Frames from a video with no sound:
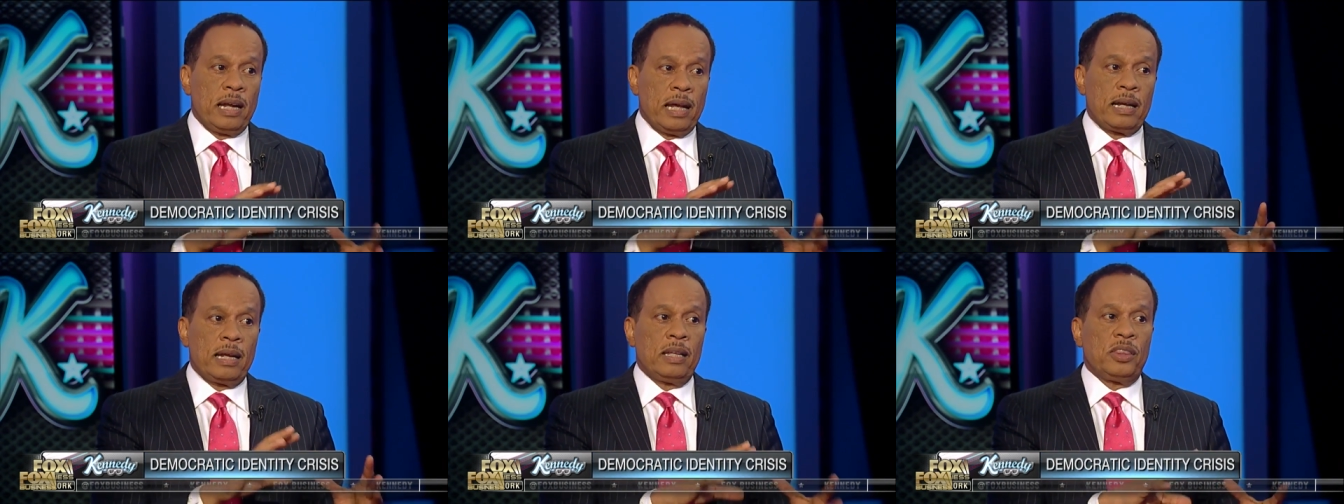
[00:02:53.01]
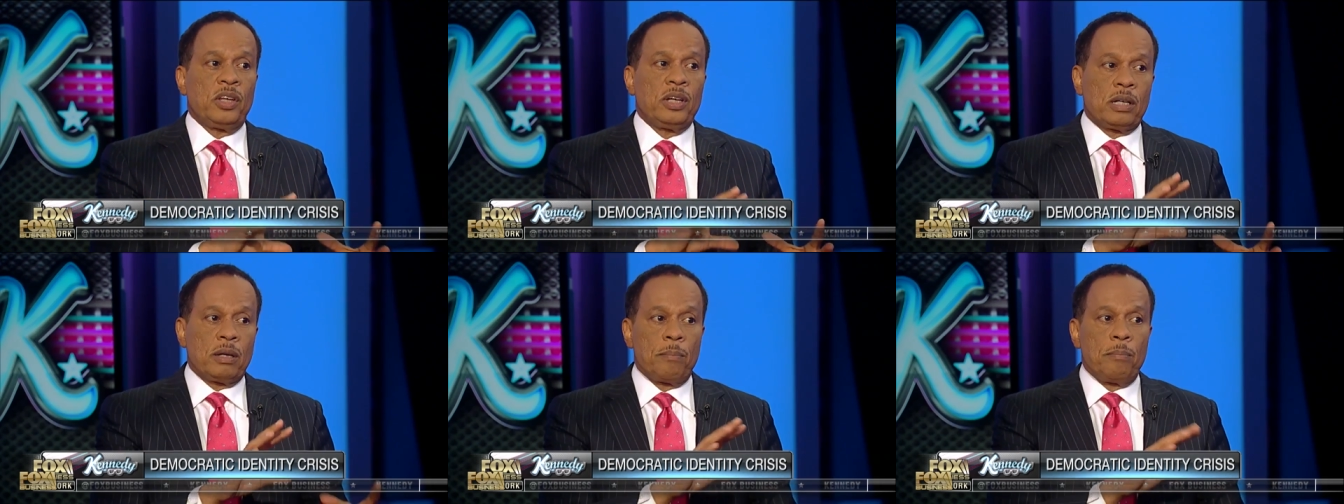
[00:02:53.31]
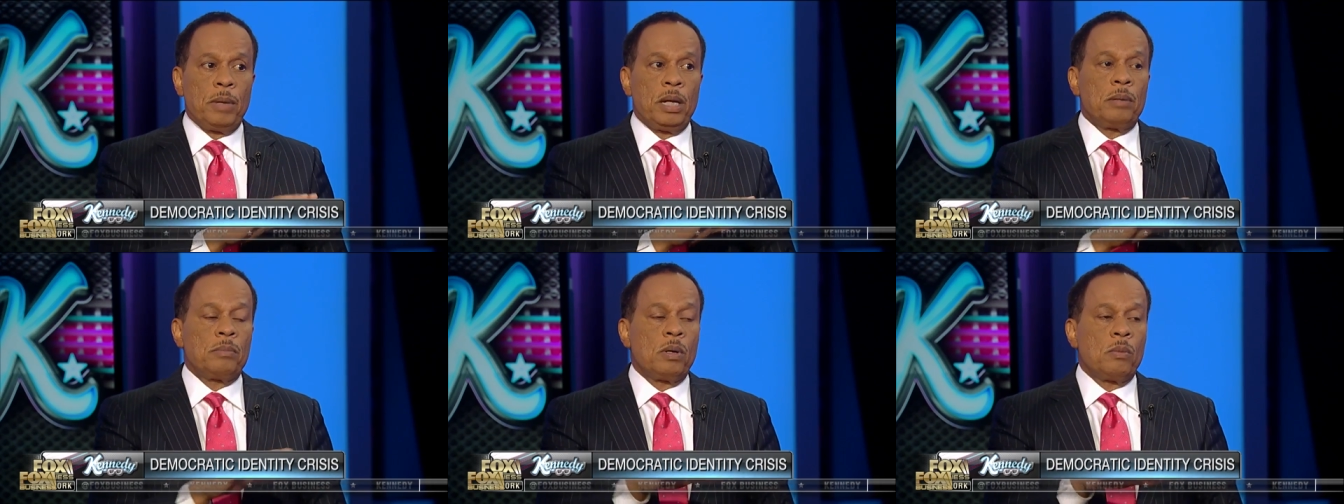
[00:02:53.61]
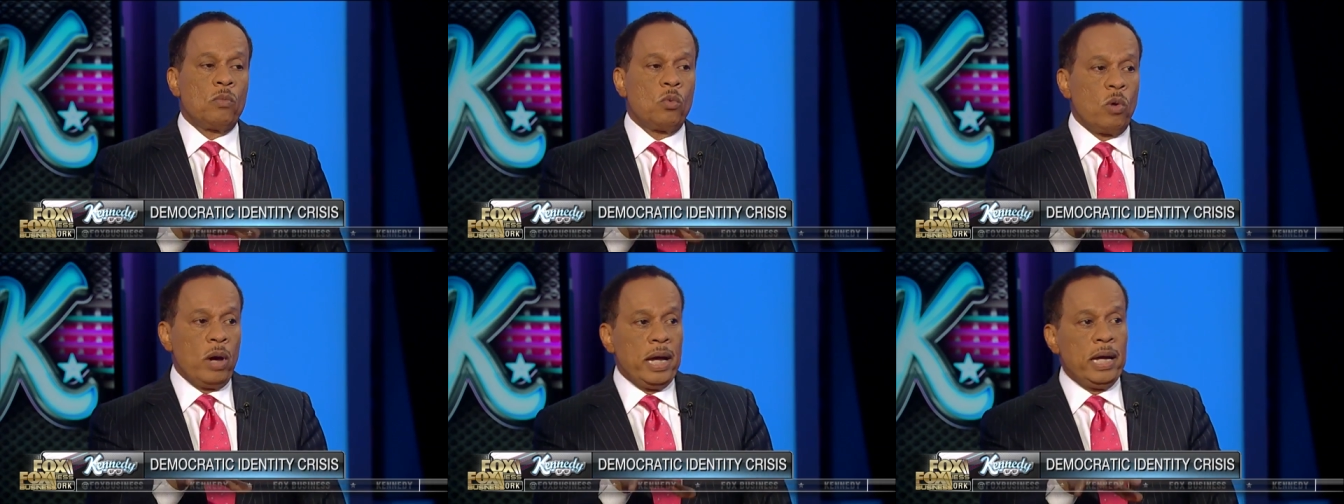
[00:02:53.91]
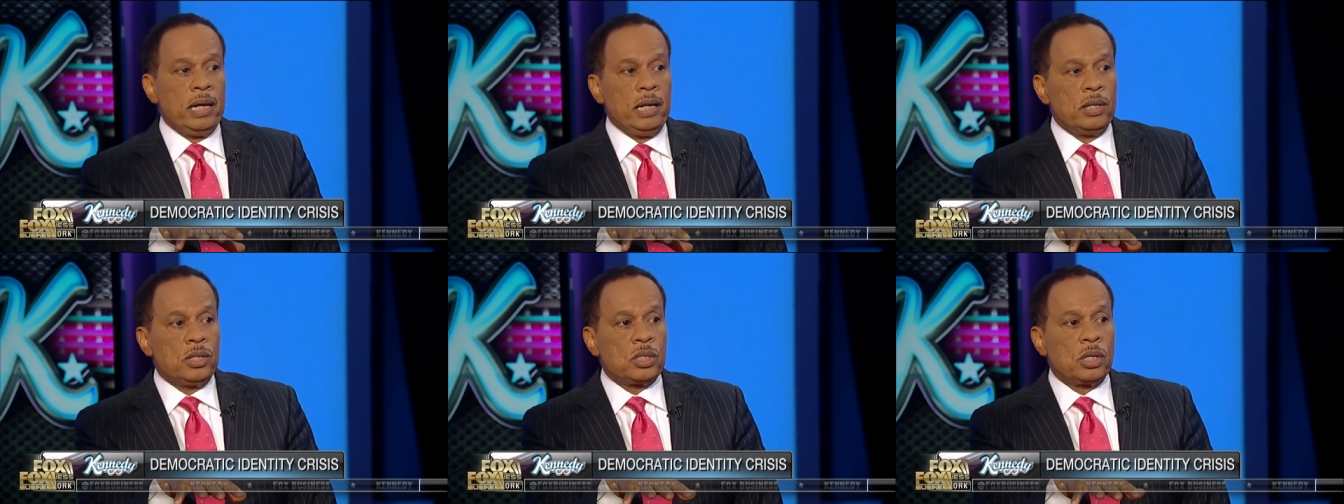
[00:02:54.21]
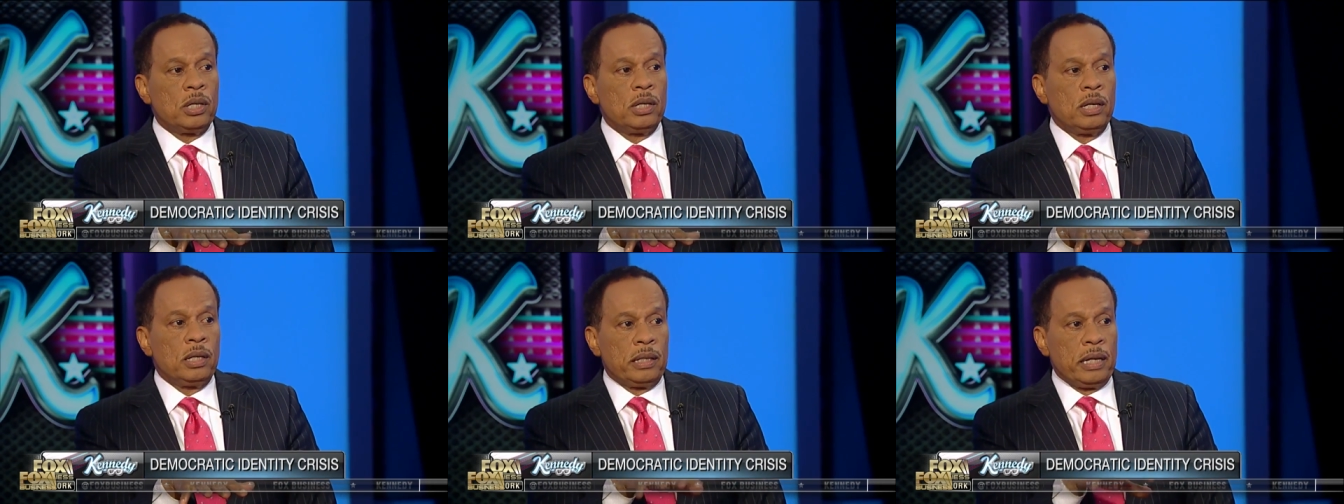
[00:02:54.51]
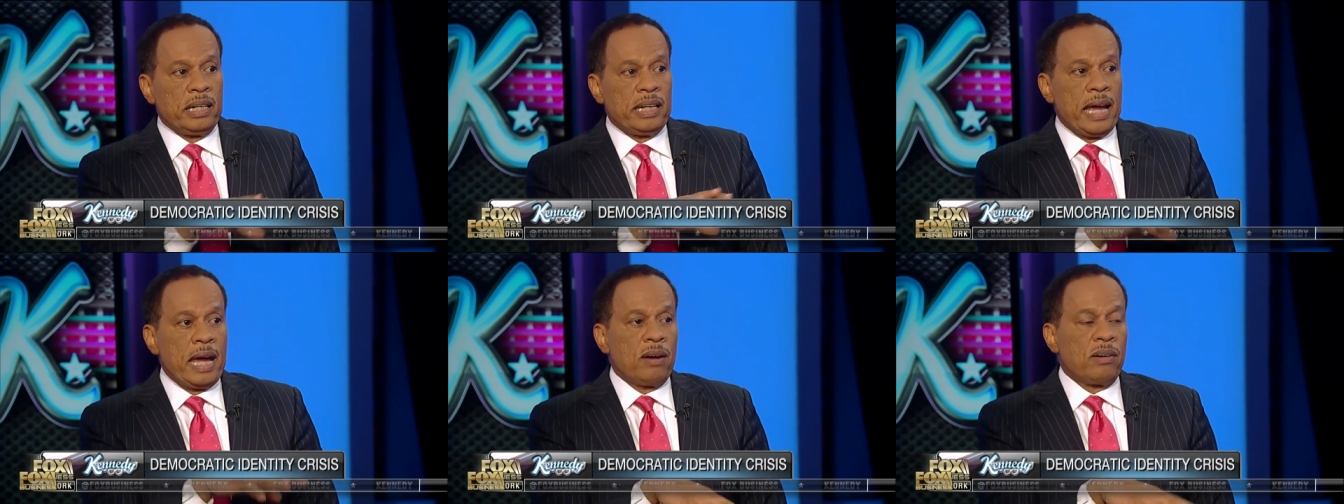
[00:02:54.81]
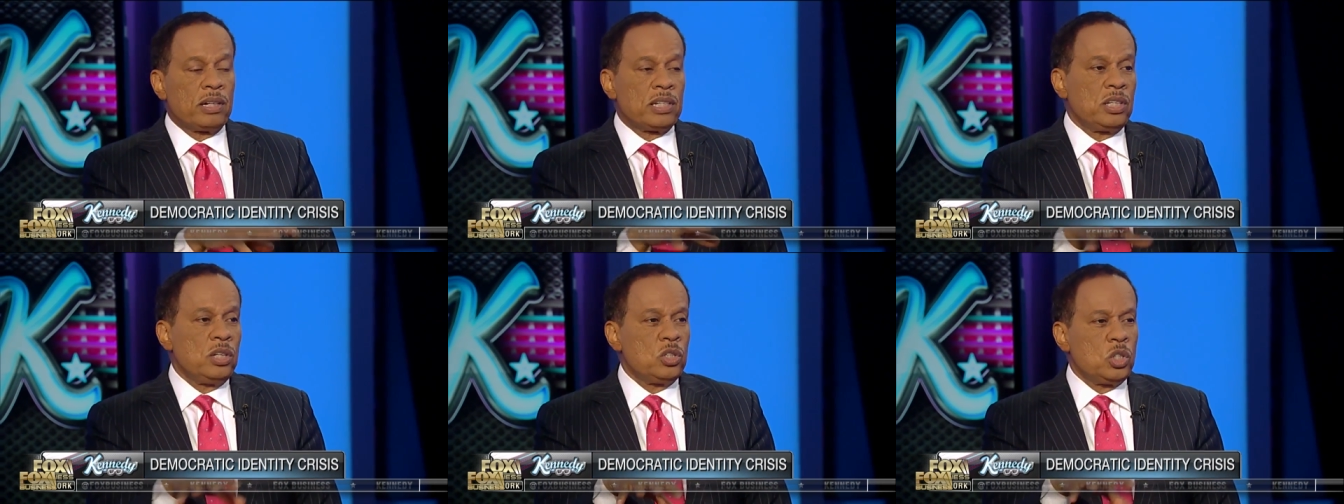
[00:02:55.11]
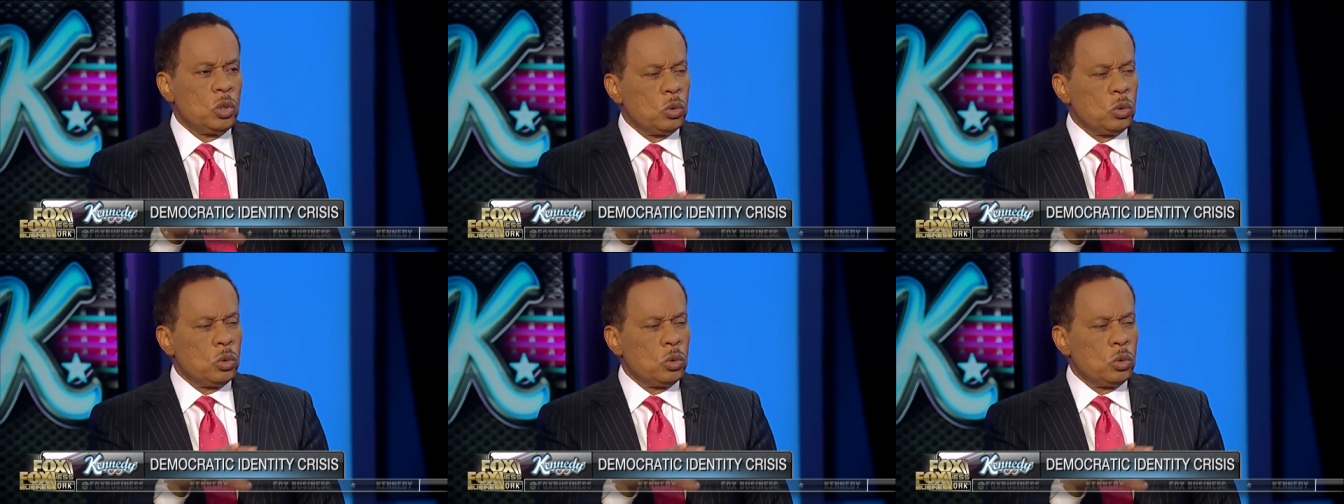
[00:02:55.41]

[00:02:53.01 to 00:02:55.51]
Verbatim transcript: and I think a minimum wage that guarantees